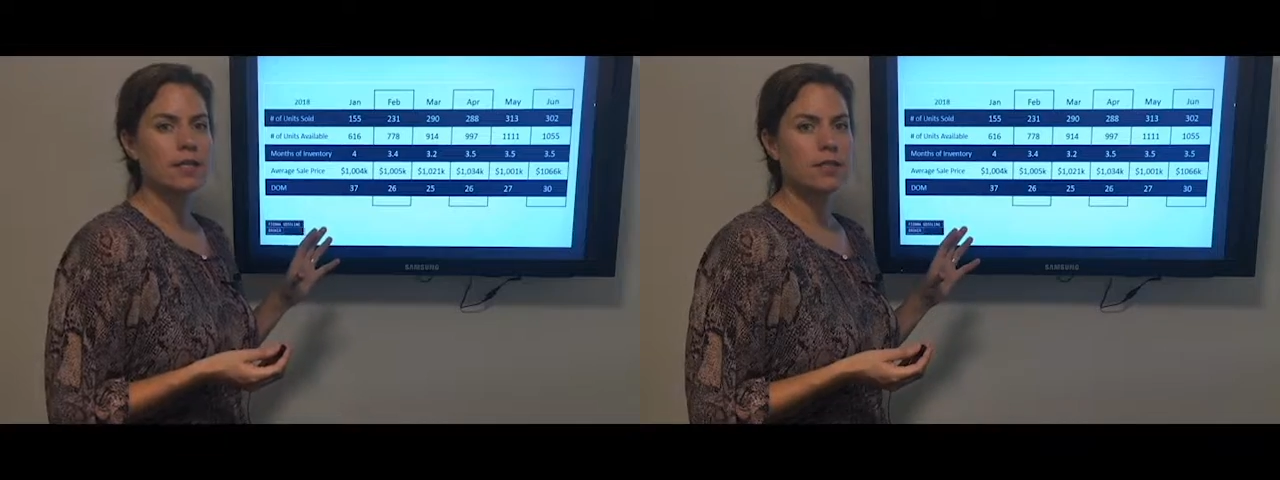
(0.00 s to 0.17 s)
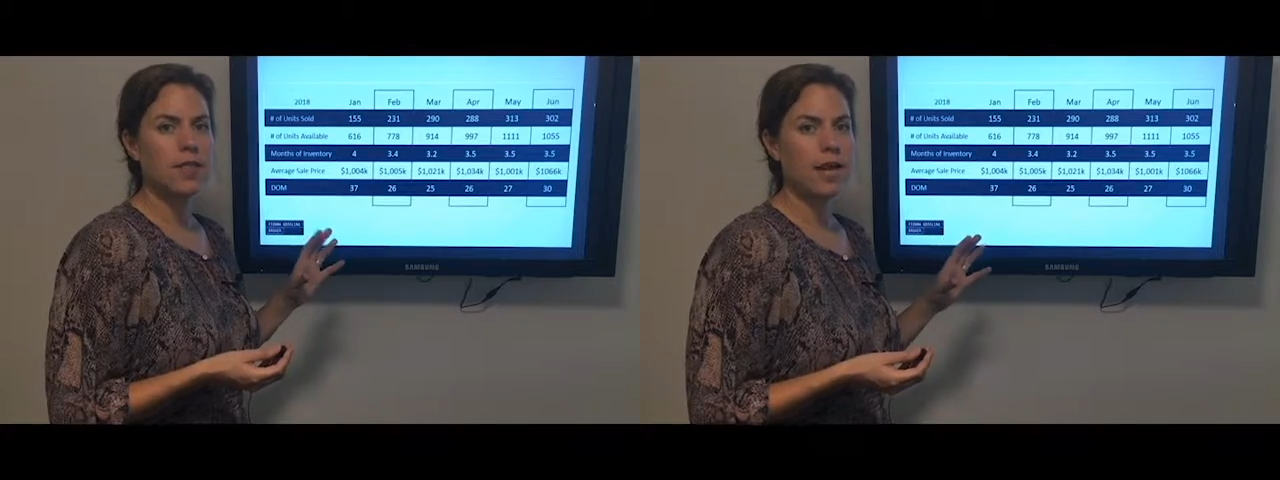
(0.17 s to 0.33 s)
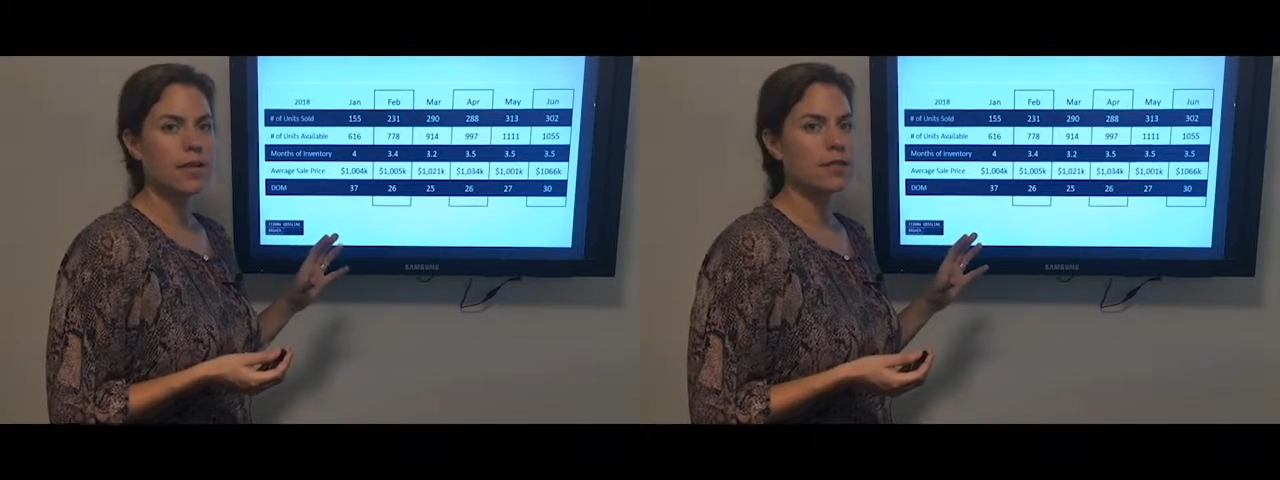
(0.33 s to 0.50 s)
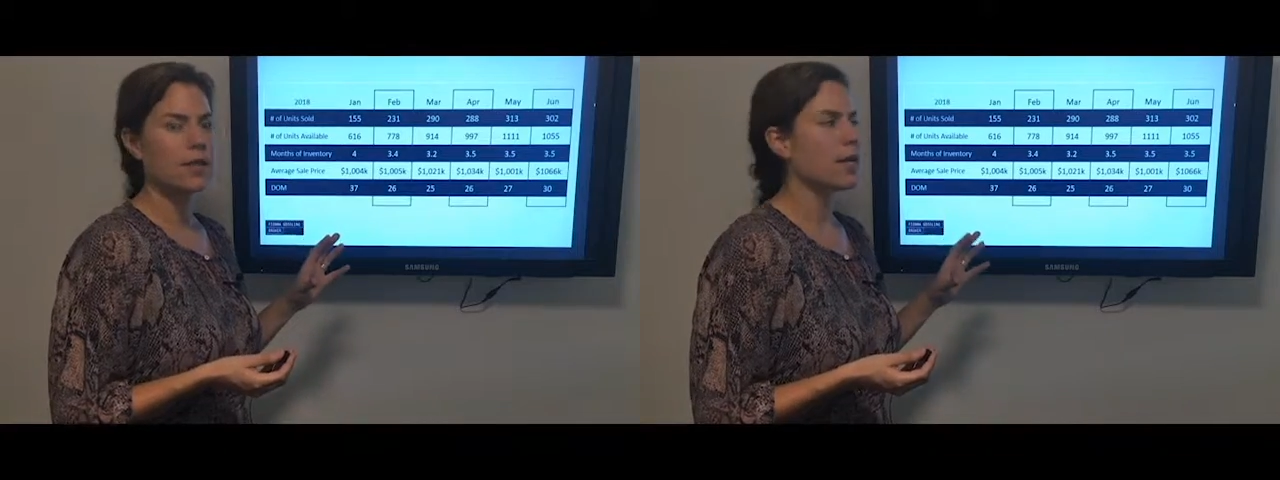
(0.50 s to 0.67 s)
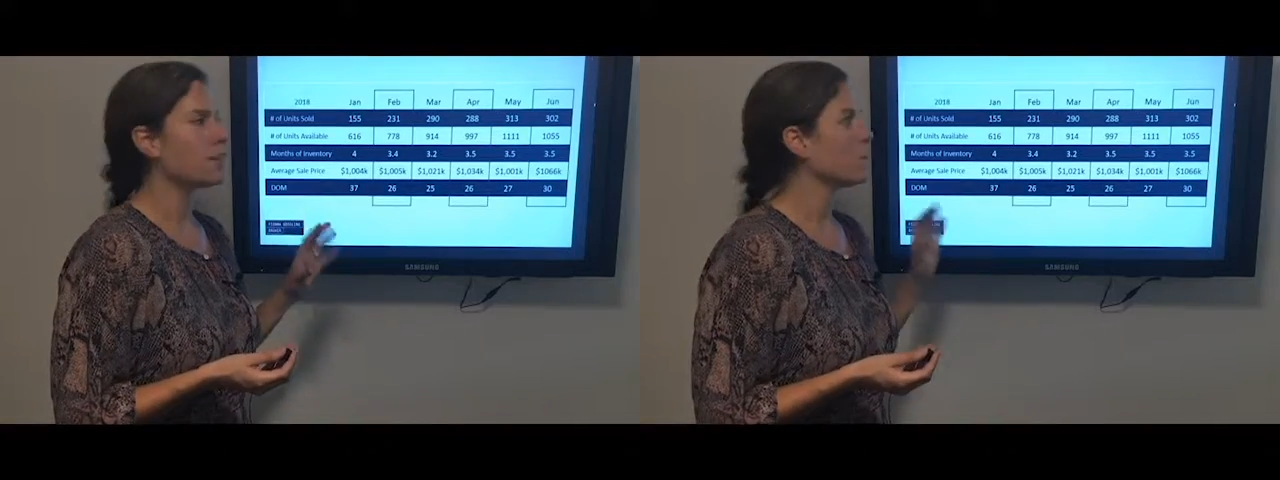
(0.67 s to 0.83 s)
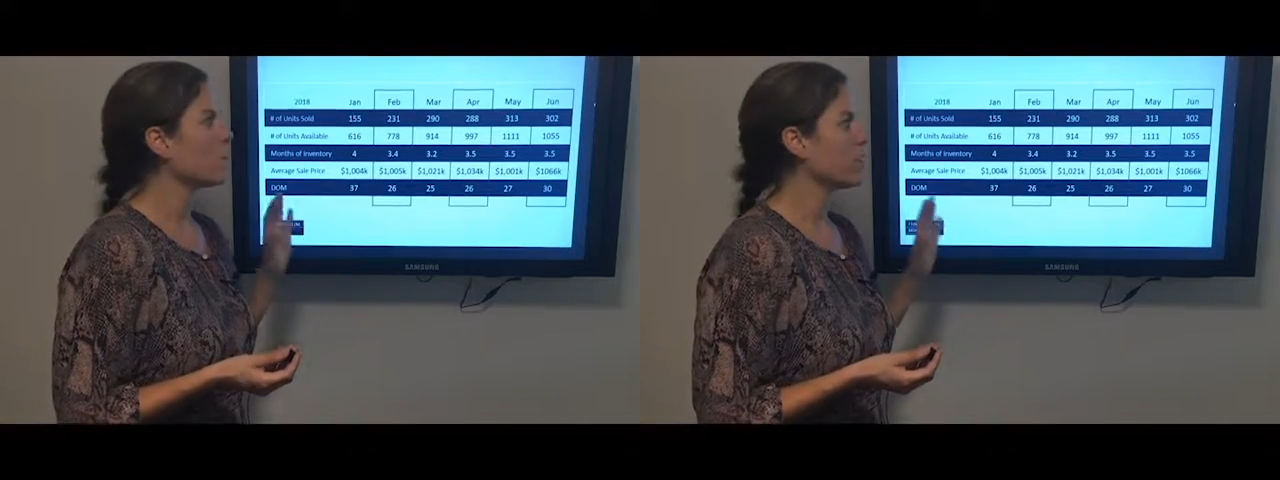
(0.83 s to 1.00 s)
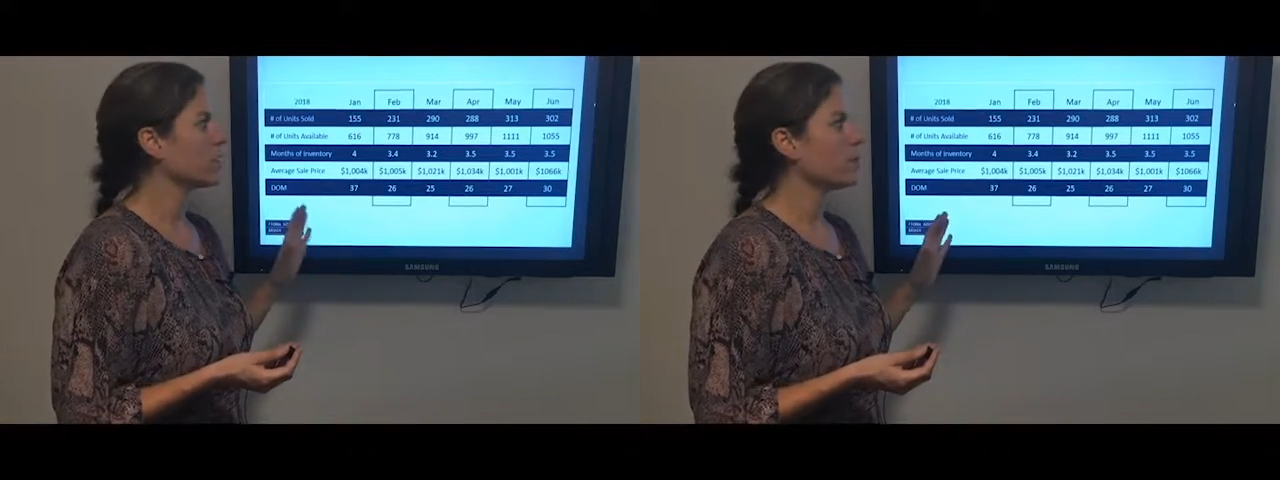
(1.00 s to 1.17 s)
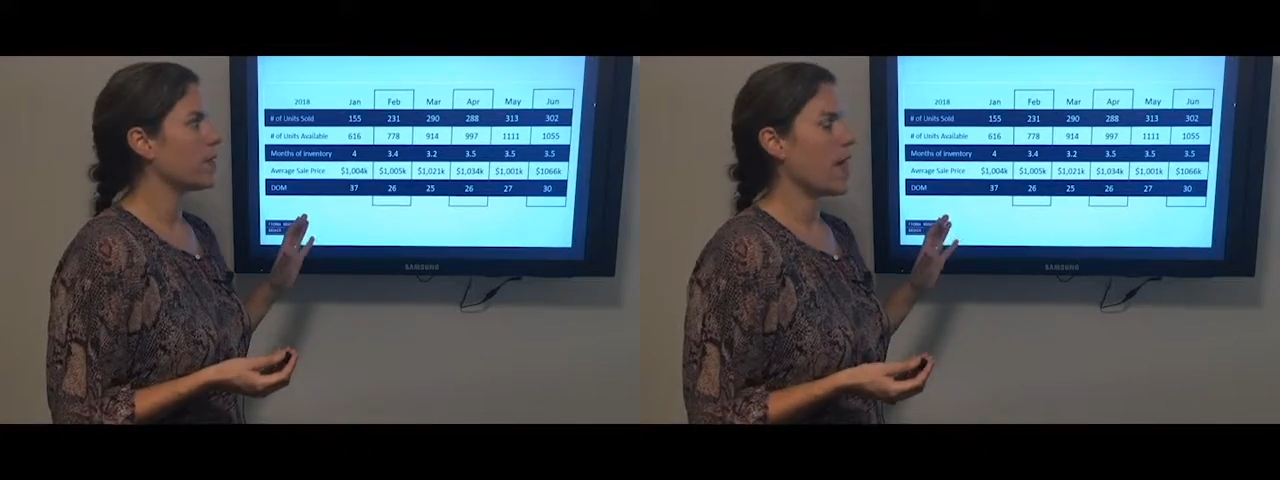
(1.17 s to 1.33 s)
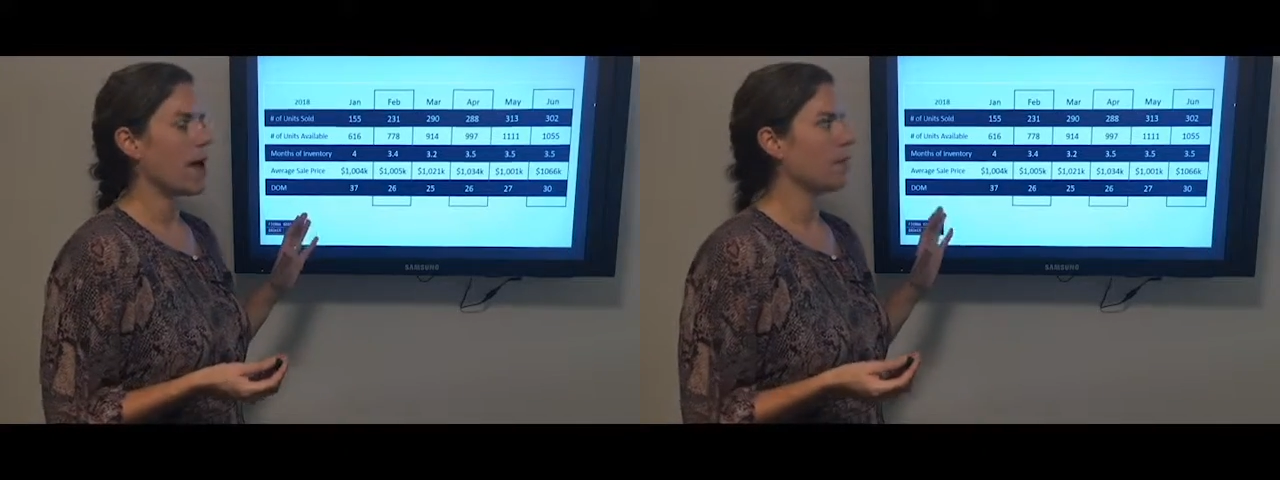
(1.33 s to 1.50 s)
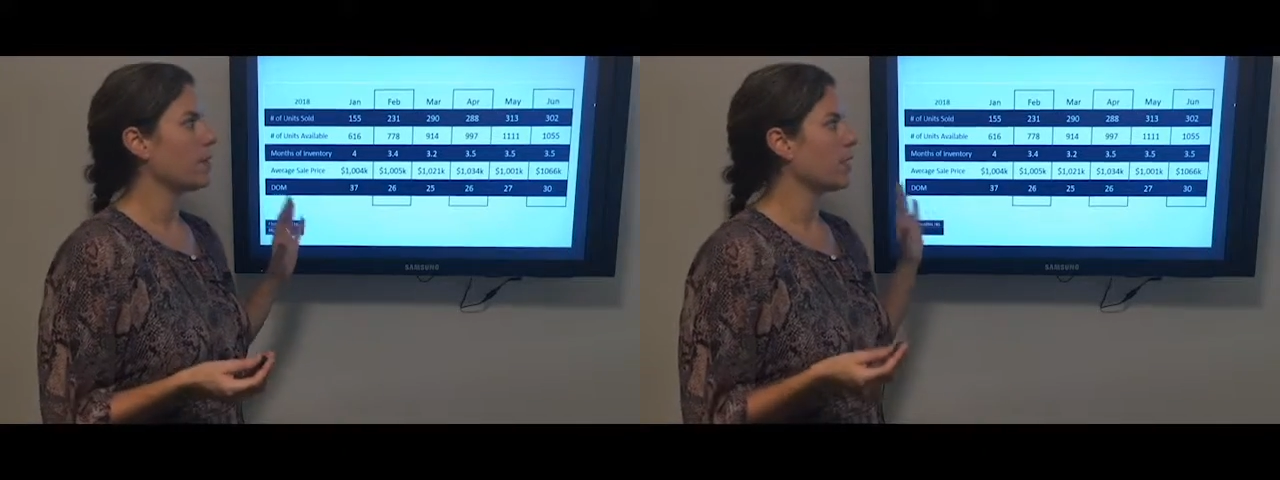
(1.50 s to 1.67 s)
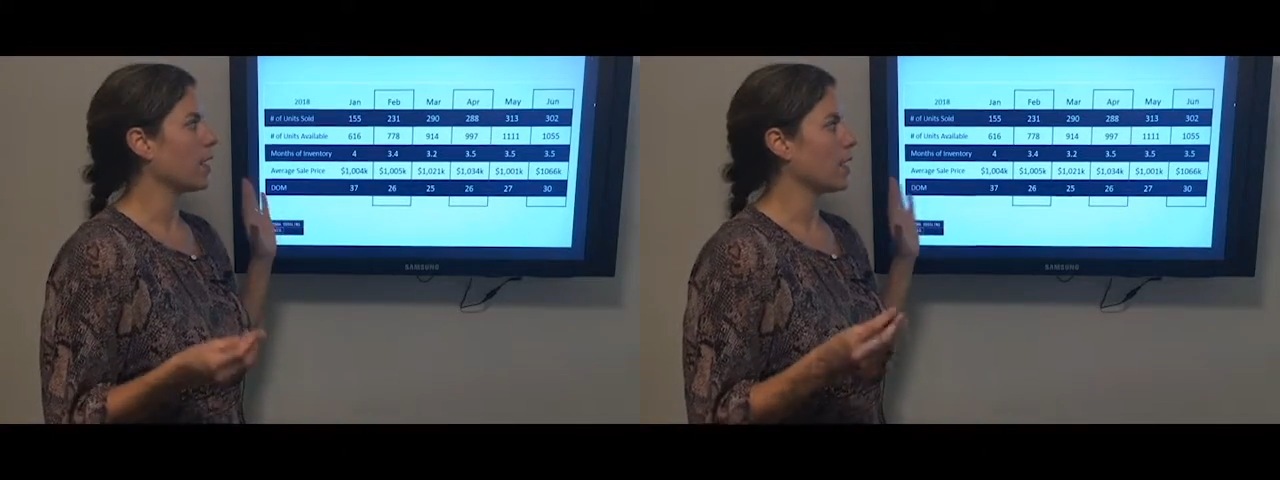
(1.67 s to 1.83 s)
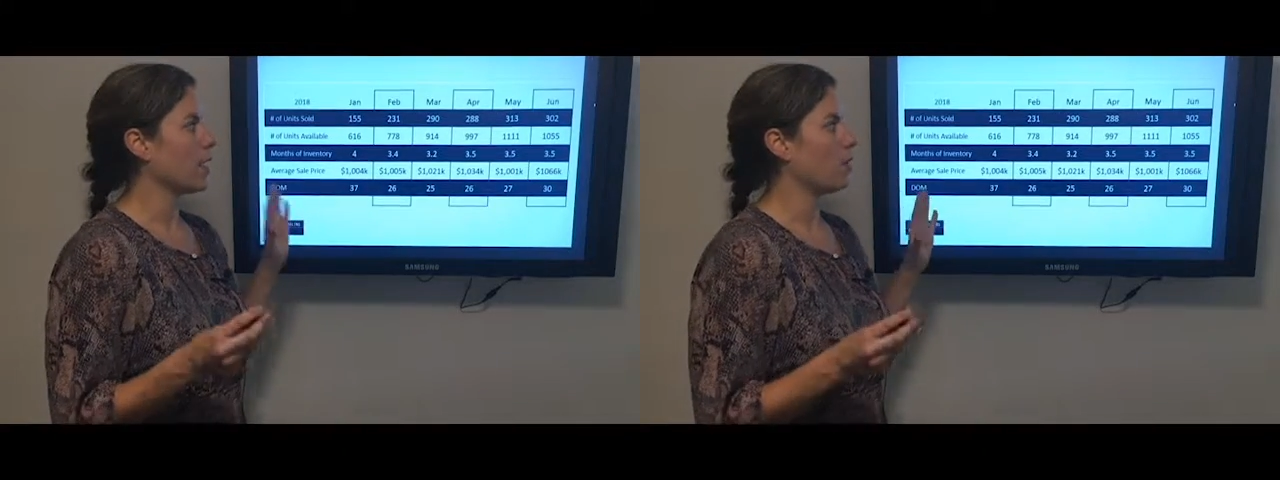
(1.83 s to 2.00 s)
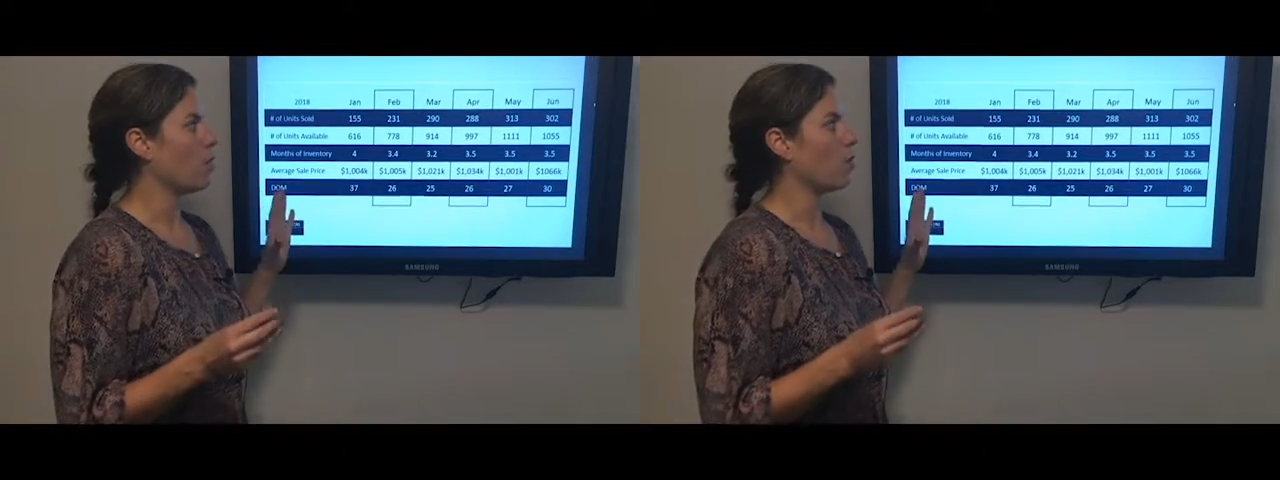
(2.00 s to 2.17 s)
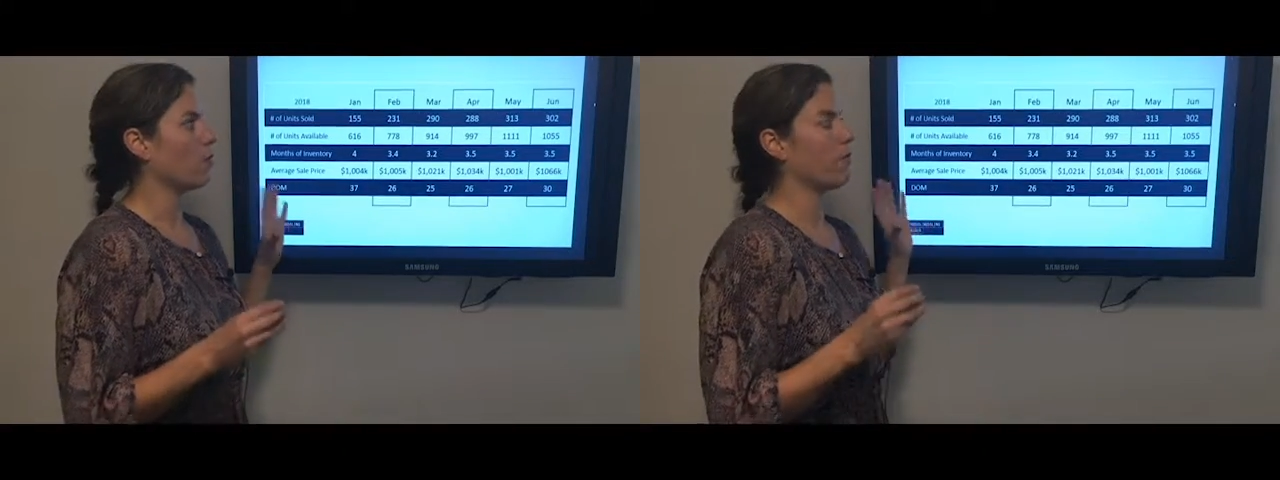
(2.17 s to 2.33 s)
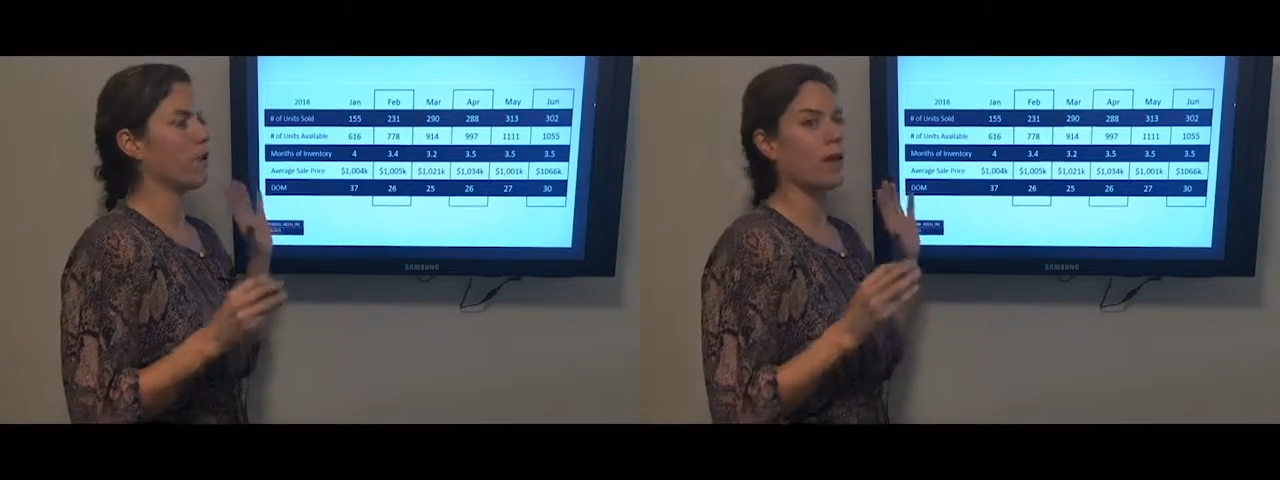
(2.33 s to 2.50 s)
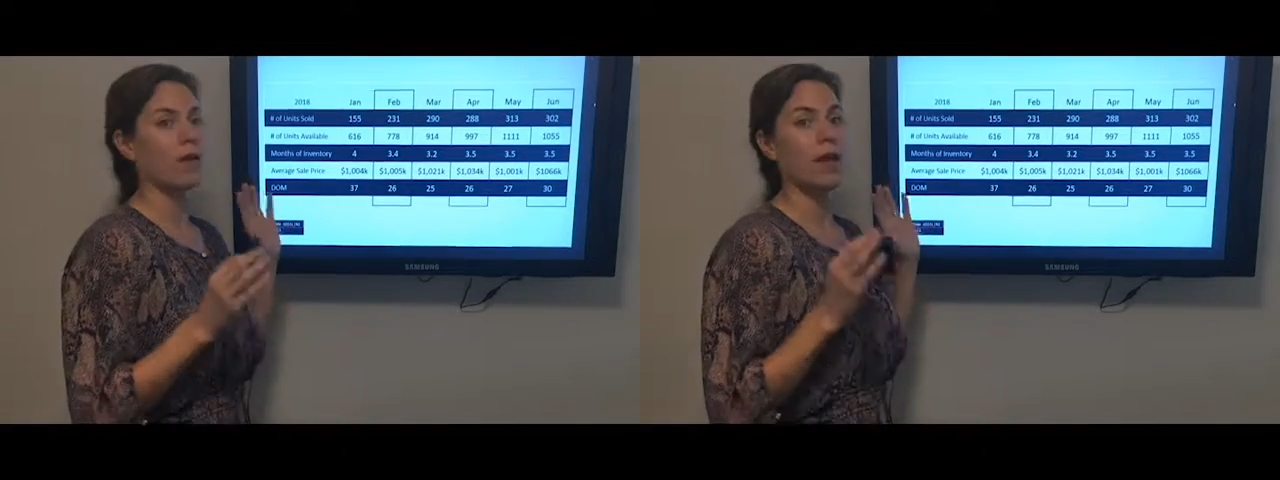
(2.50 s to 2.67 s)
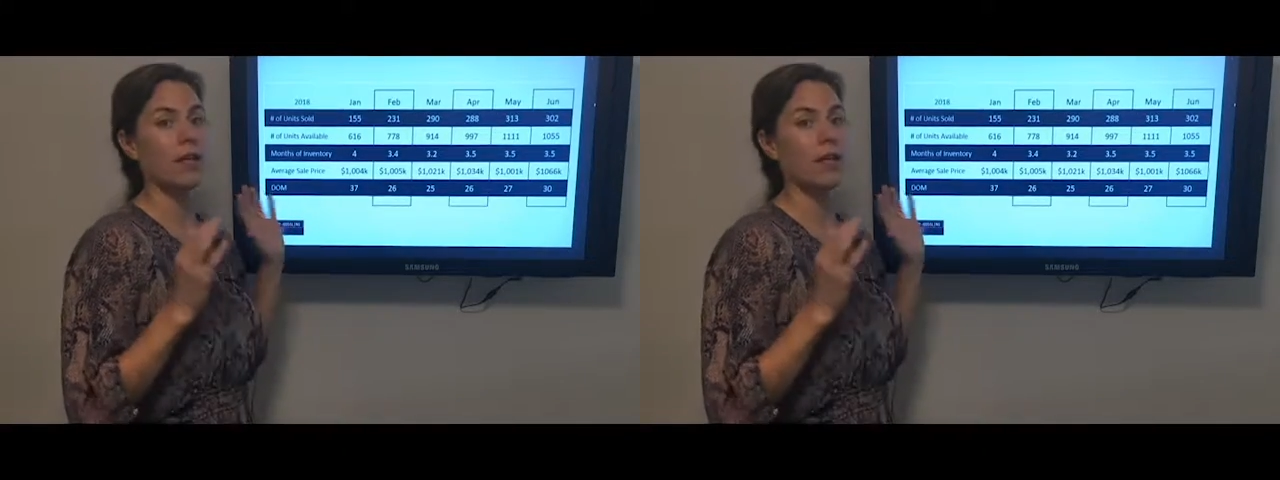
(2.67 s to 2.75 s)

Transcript: tells us what's been happening in Oakville